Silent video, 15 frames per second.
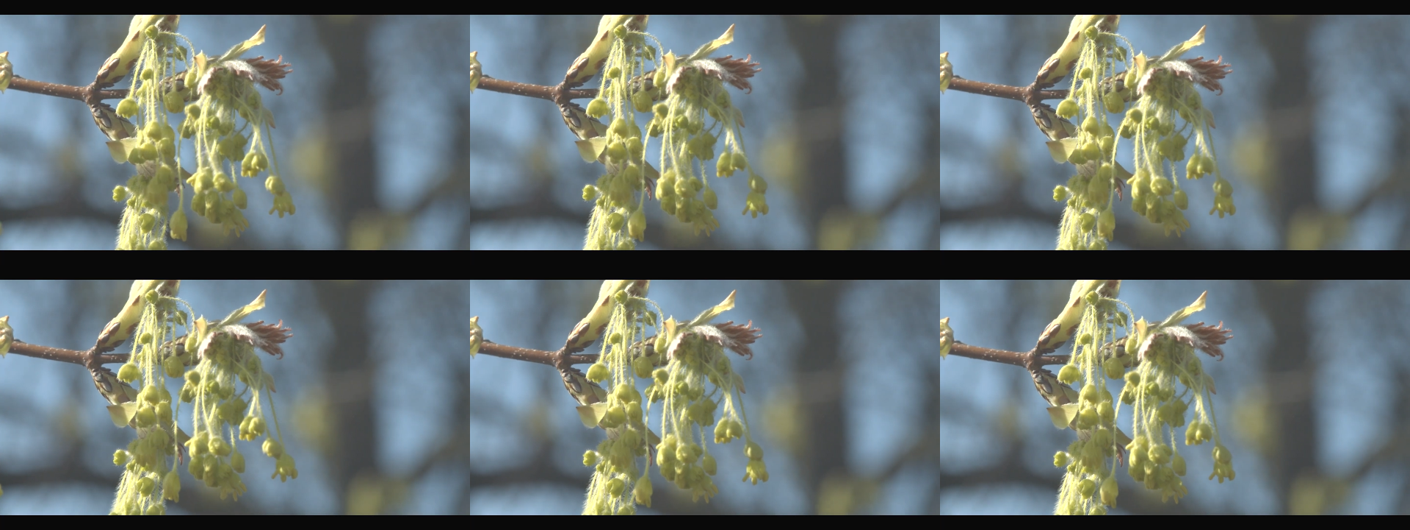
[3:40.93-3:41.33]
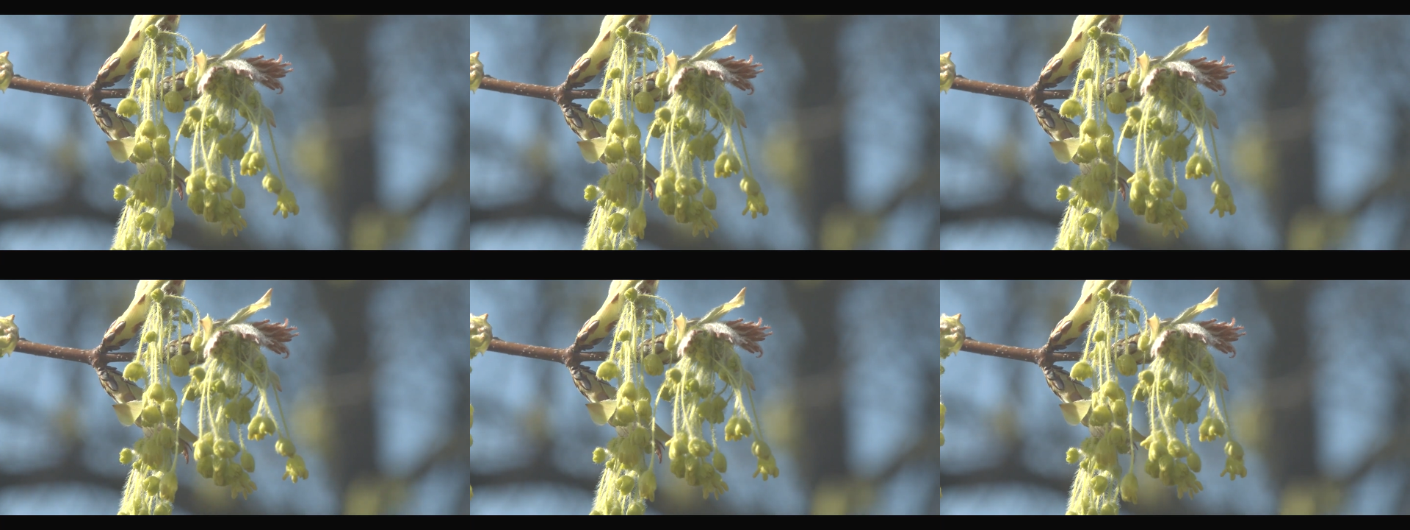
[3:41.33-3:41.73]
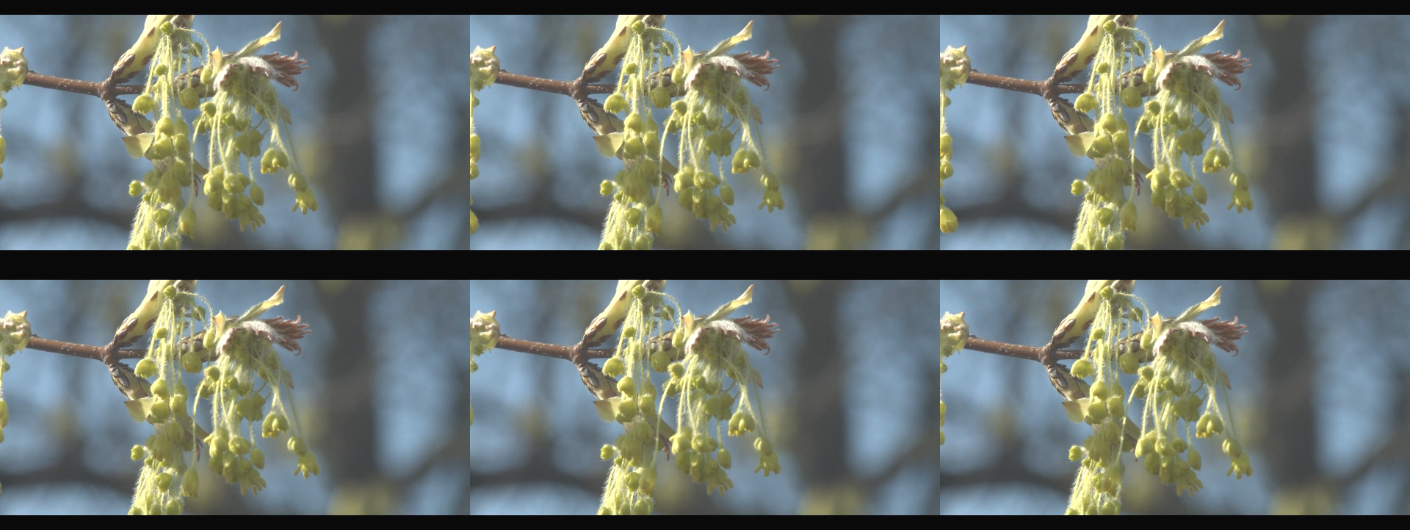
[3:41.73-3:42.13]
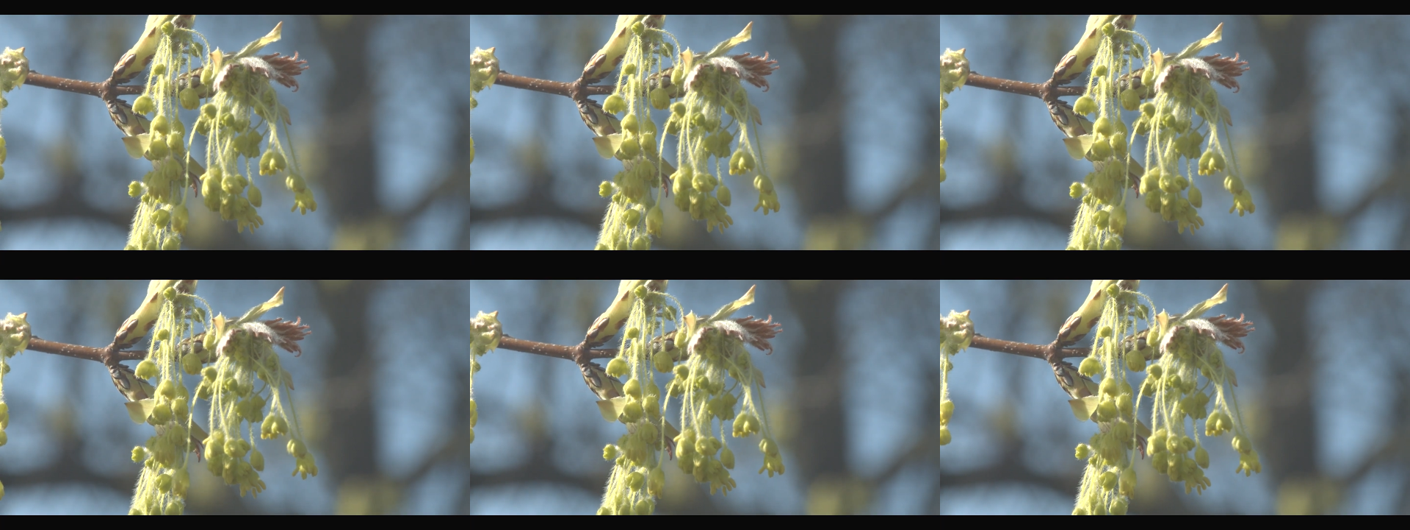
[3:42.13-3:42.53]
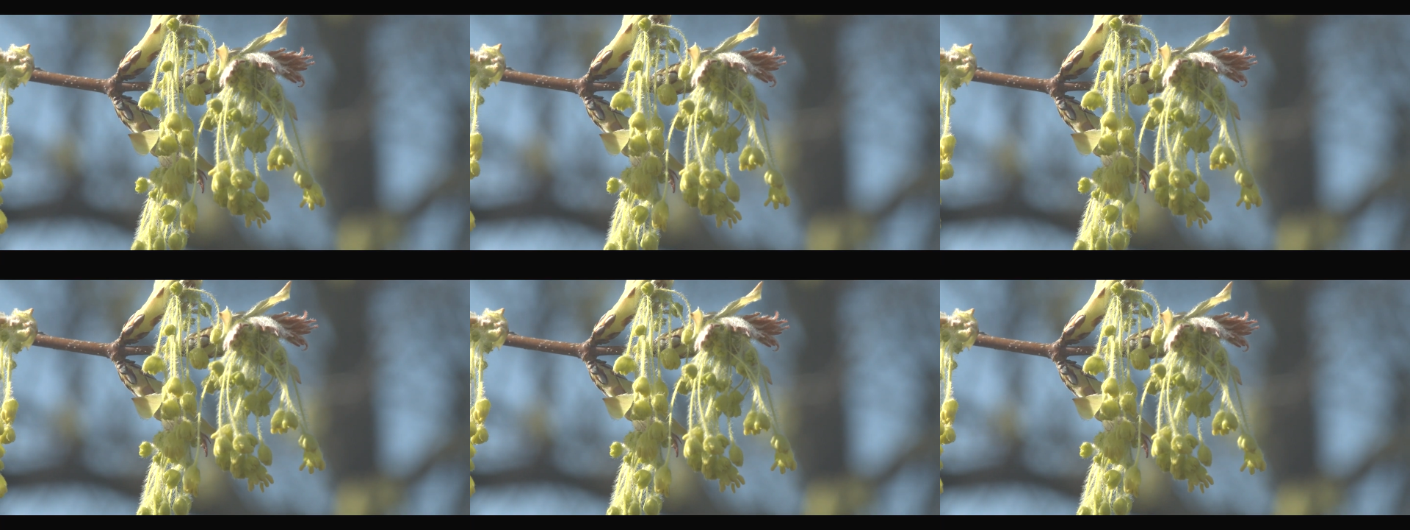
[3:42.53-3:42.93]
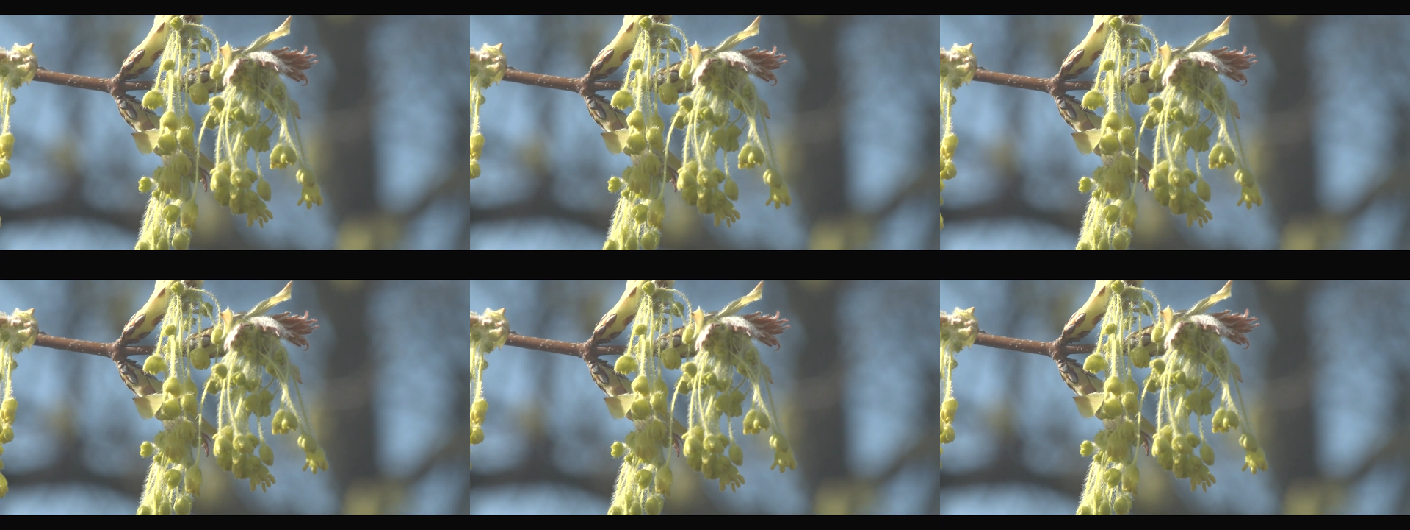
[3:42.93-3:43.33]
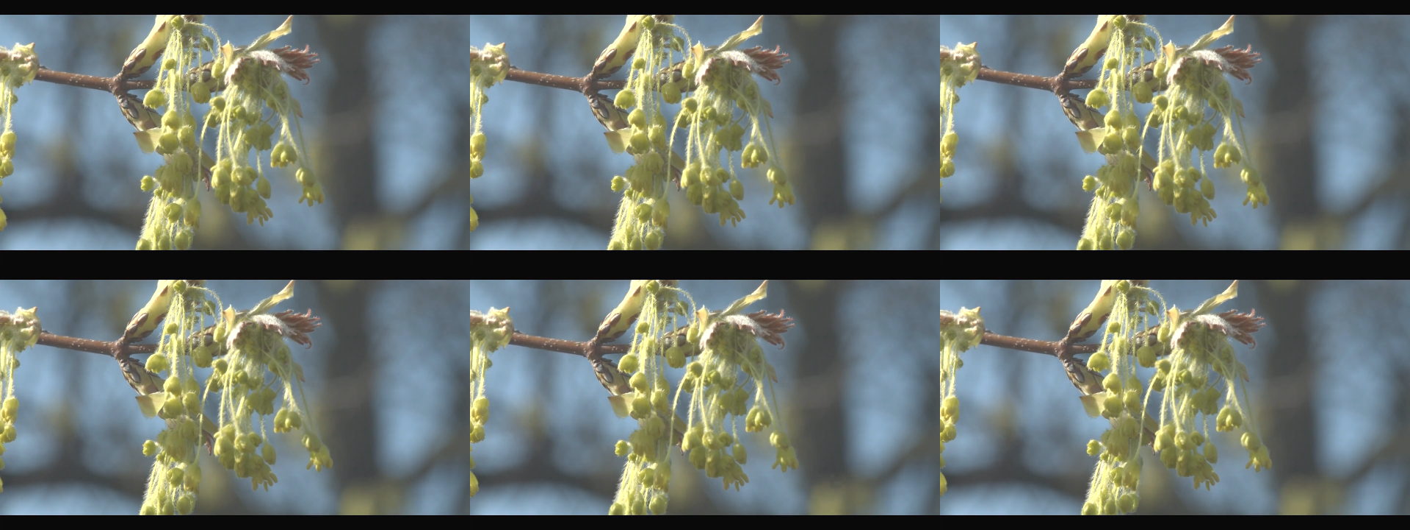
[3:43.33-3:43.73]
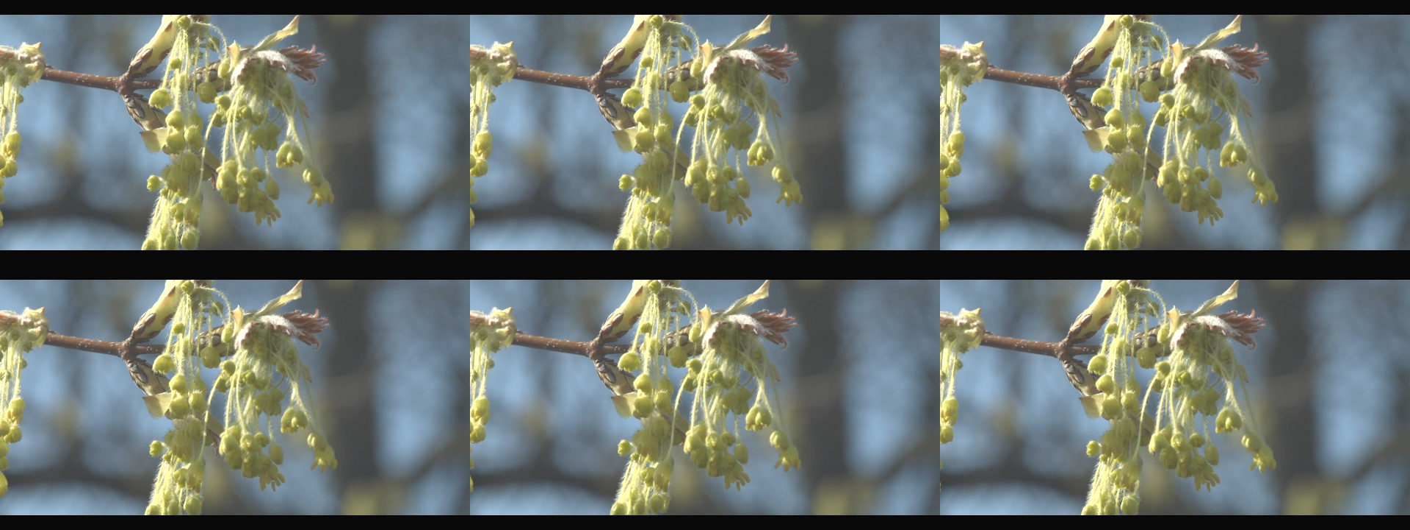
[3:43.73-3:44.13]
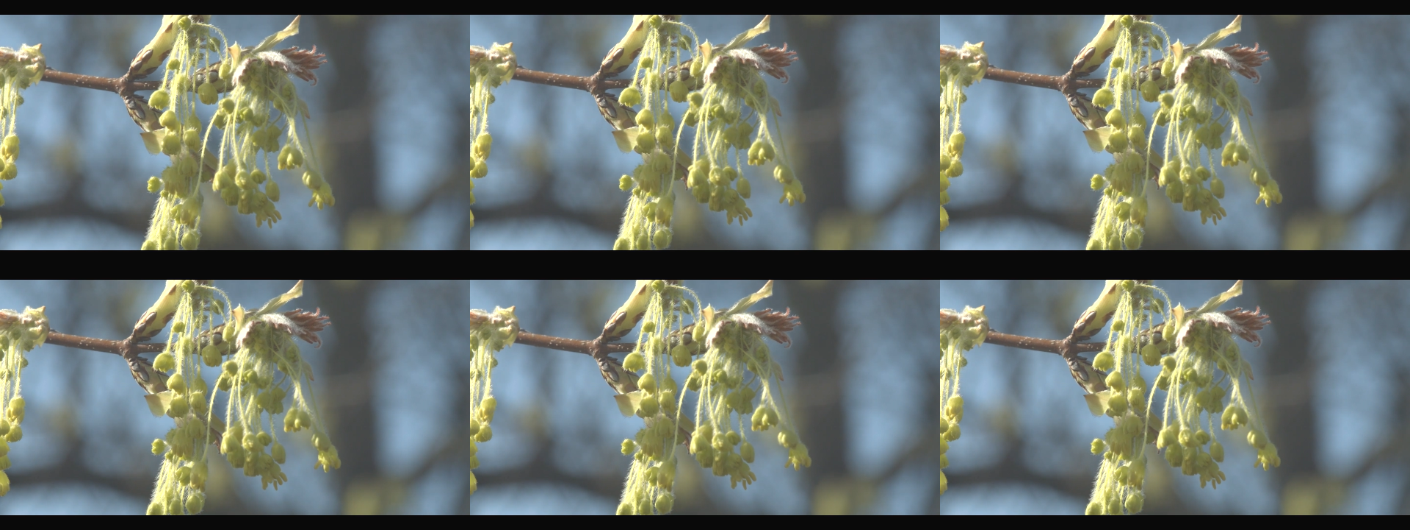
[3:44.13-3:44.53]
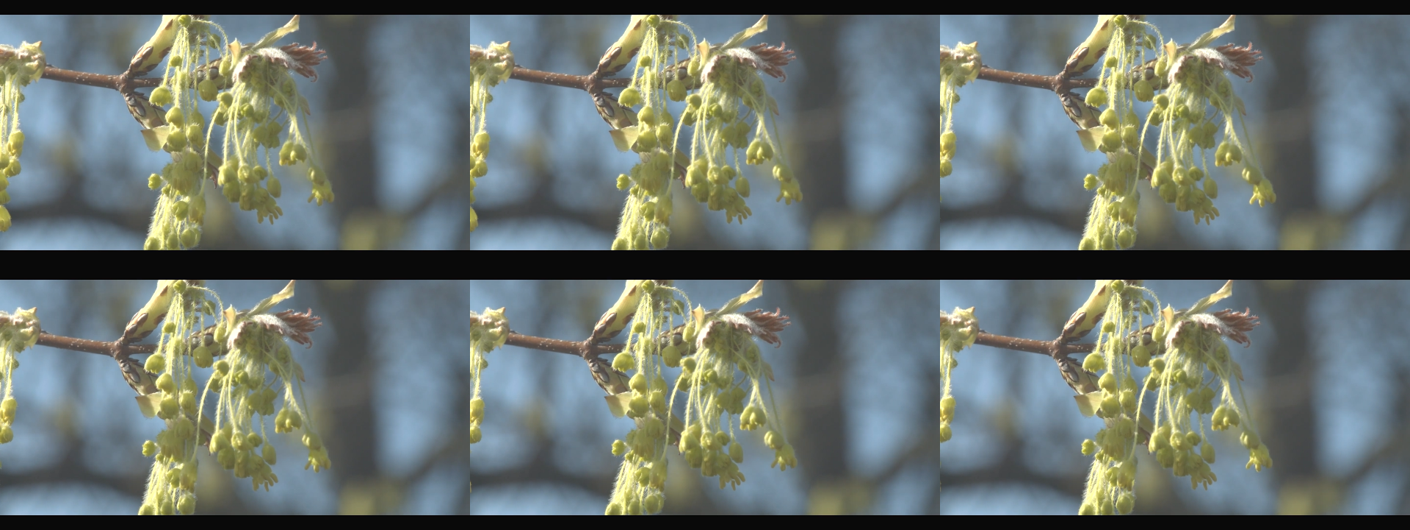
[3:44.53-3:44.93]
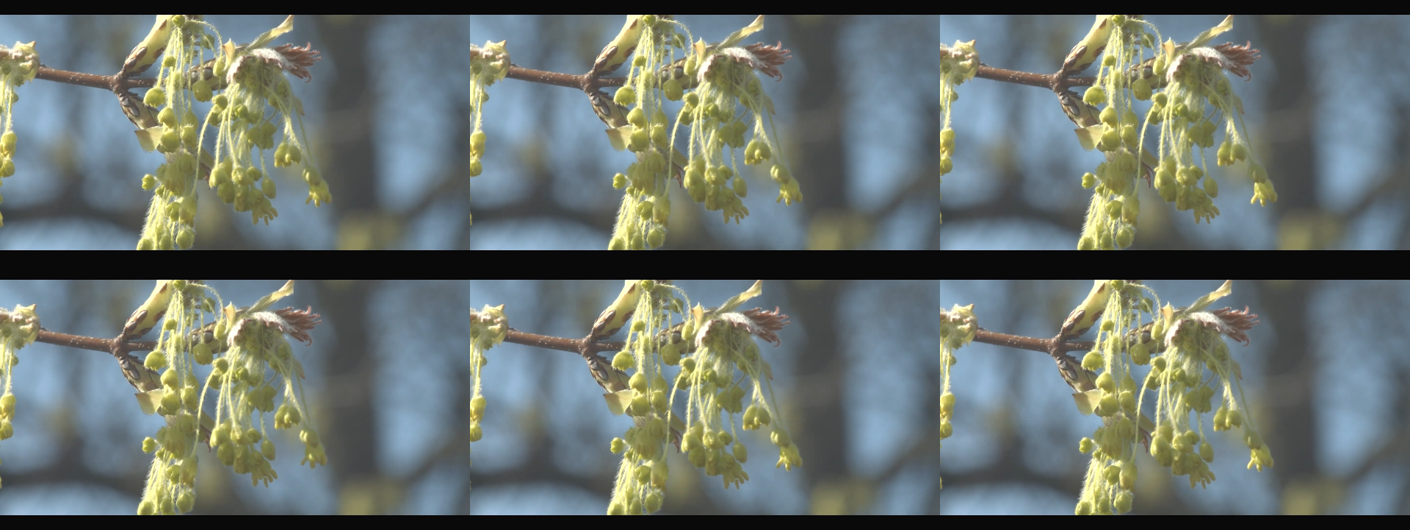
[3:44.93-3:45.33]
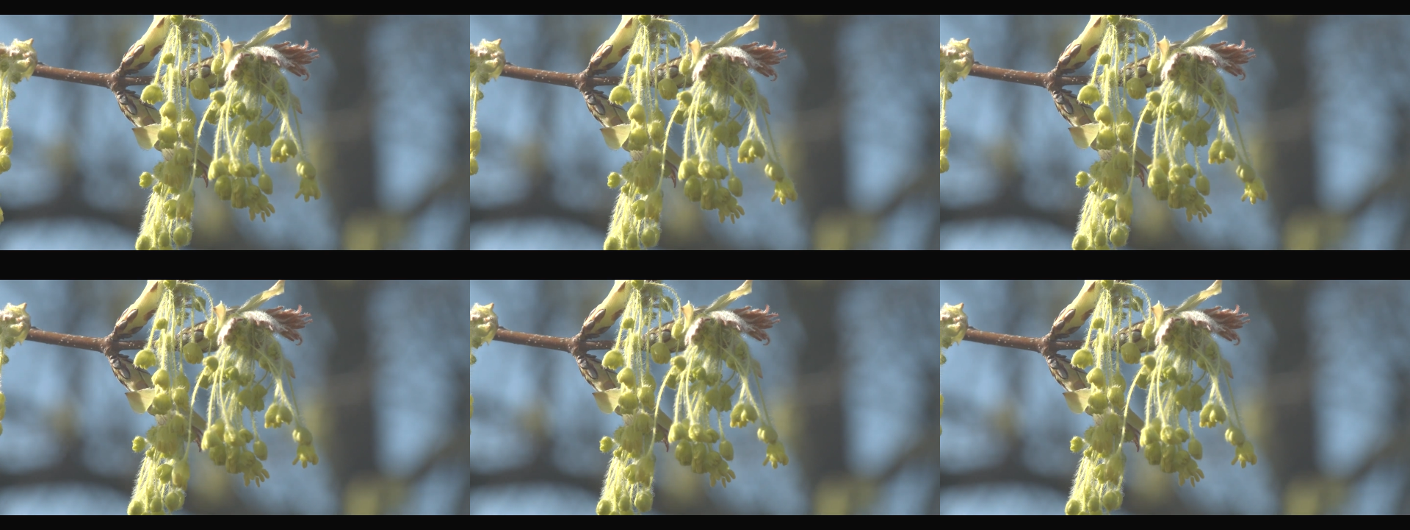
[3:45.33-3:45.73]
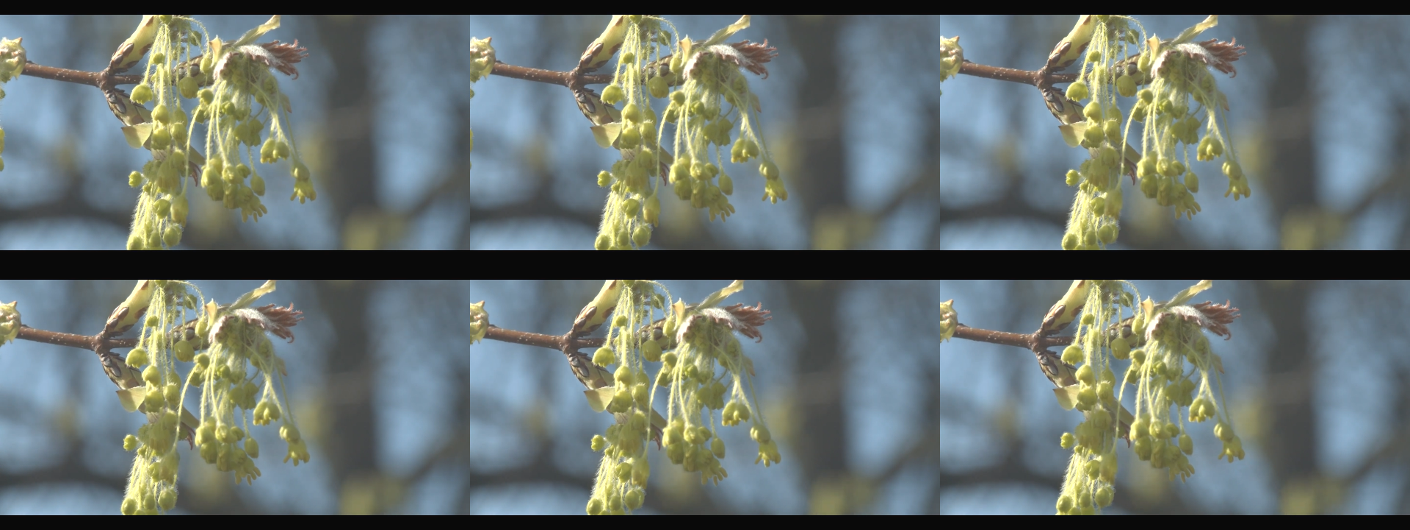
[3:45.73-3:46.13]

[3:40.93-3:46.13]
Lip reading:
(no speaker visible)